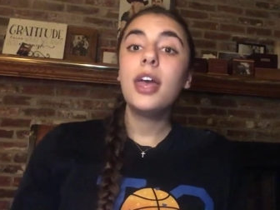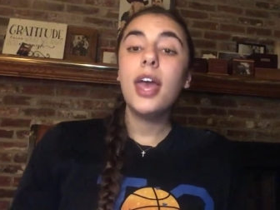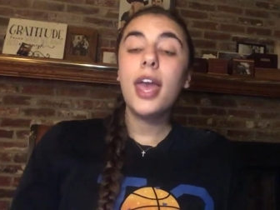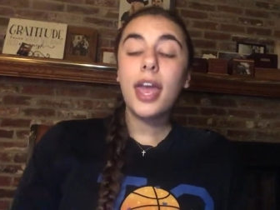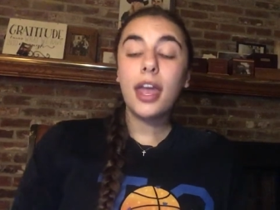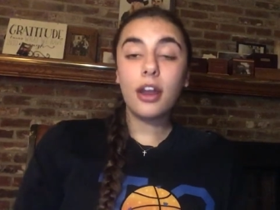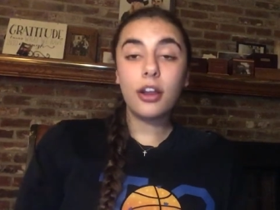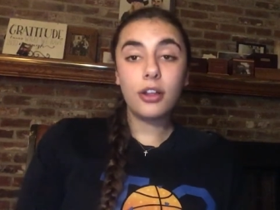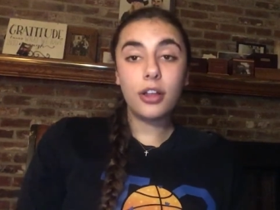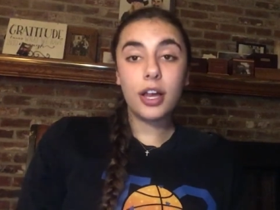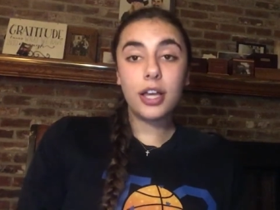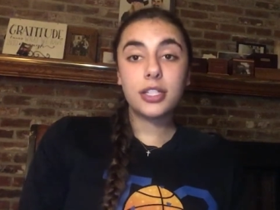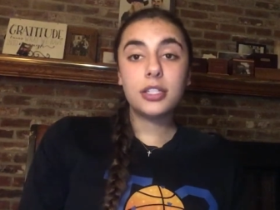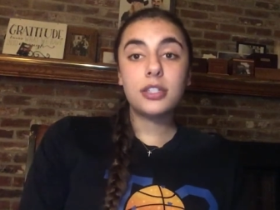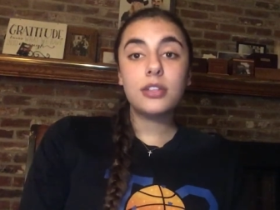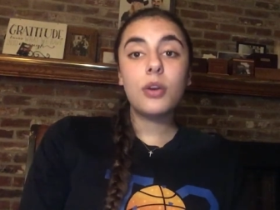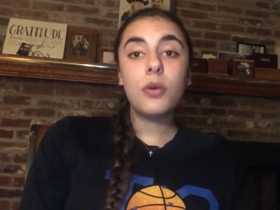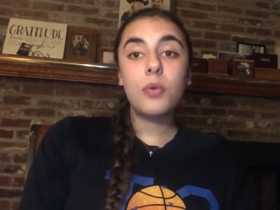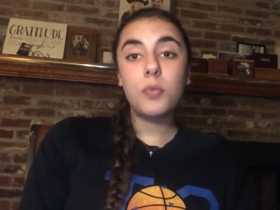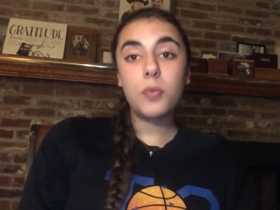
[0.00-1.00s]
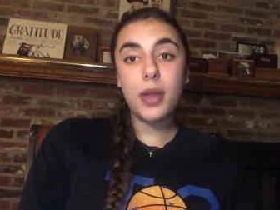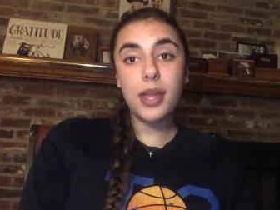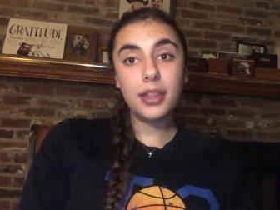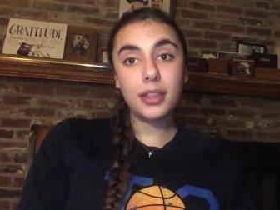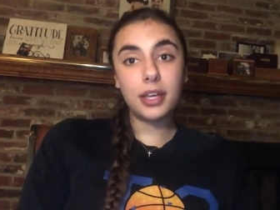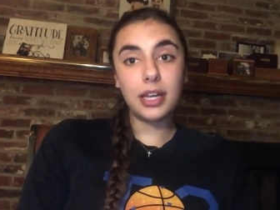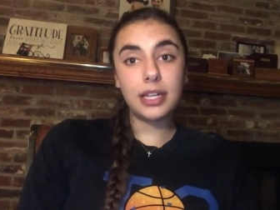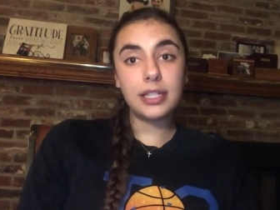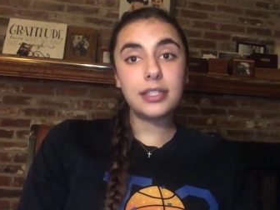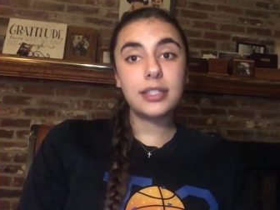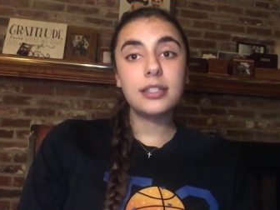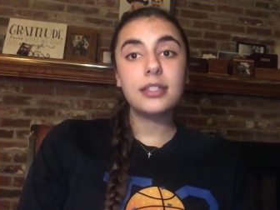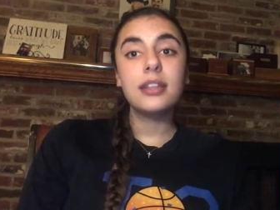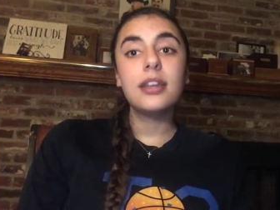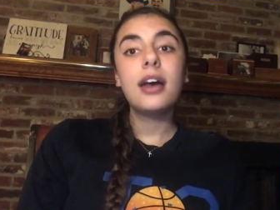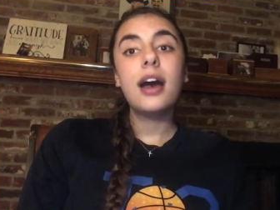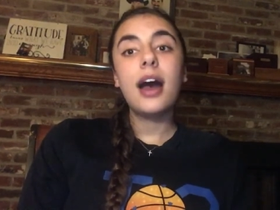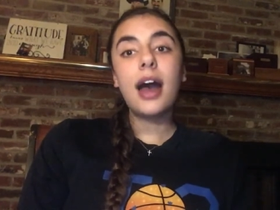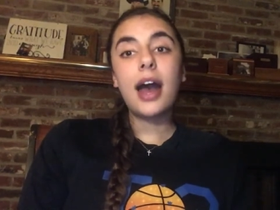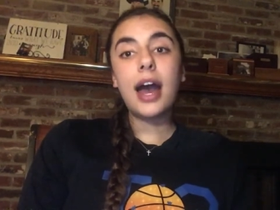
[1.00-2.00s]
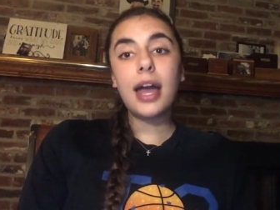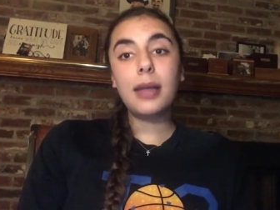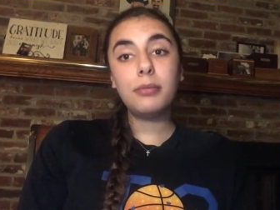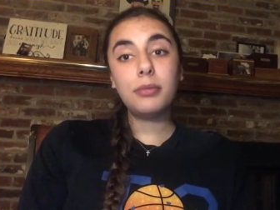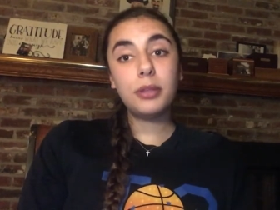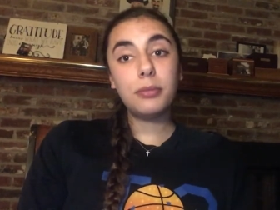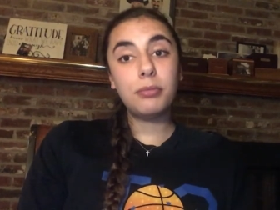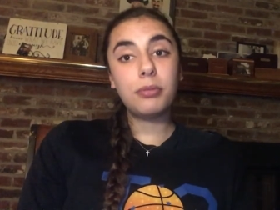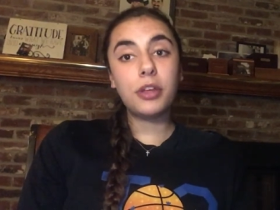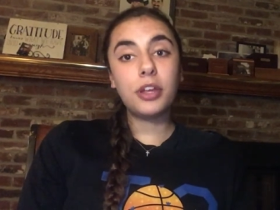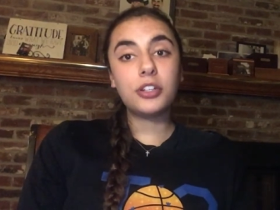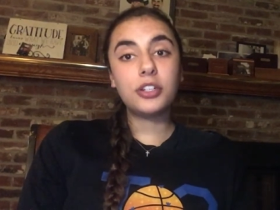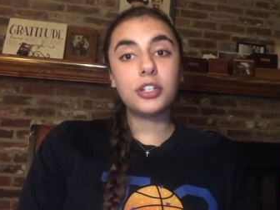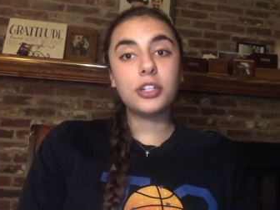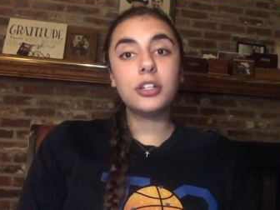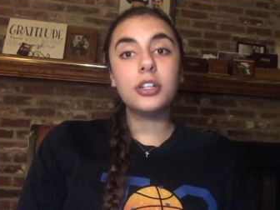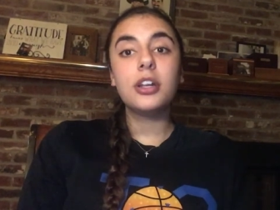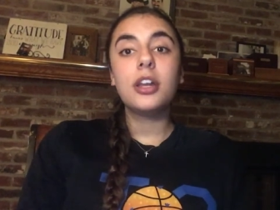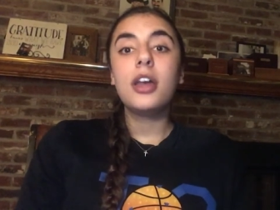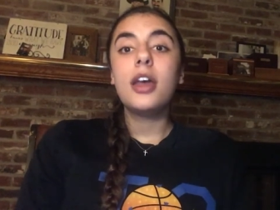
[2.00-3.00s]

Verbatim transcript: hair loss, weight loss, high blood pressure,